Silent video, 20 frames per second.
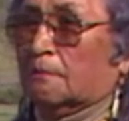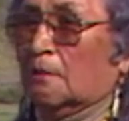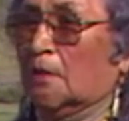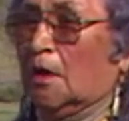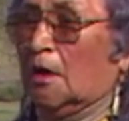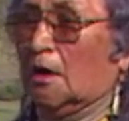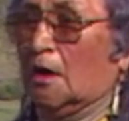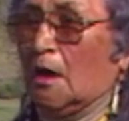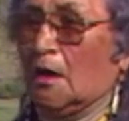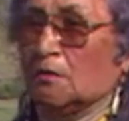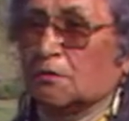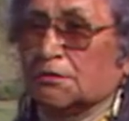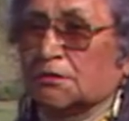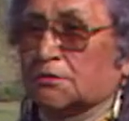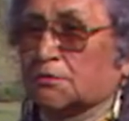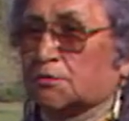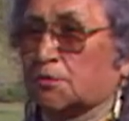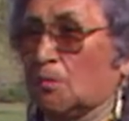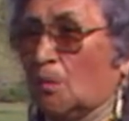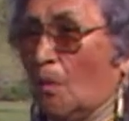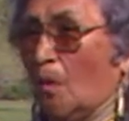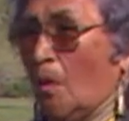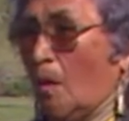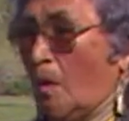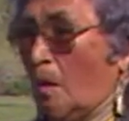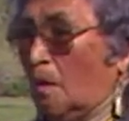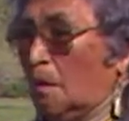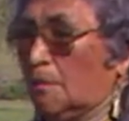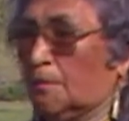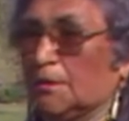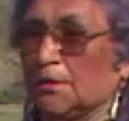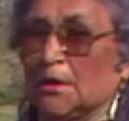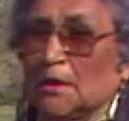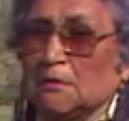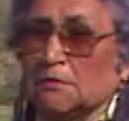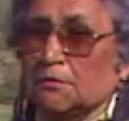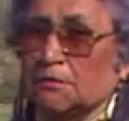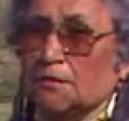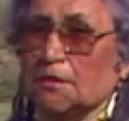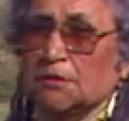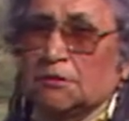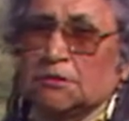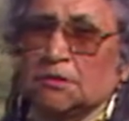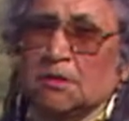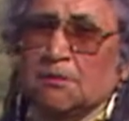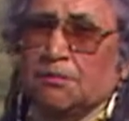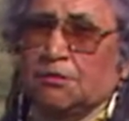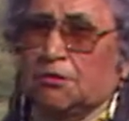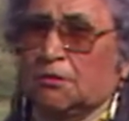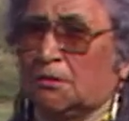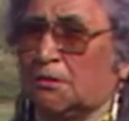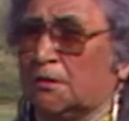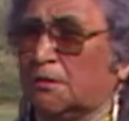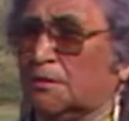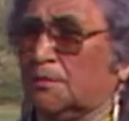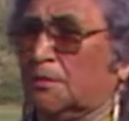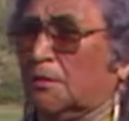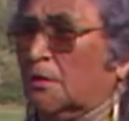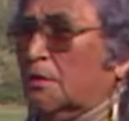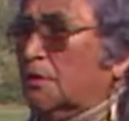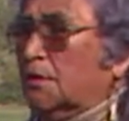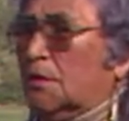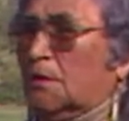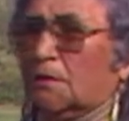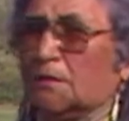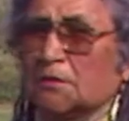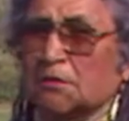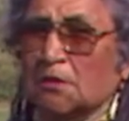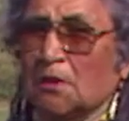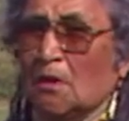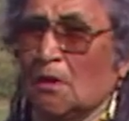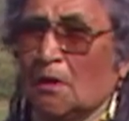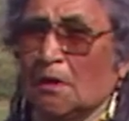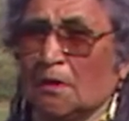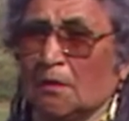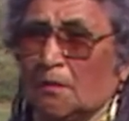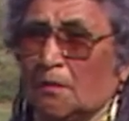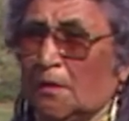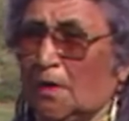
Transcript: our house is small. When I was raising up children, boy, that was hard.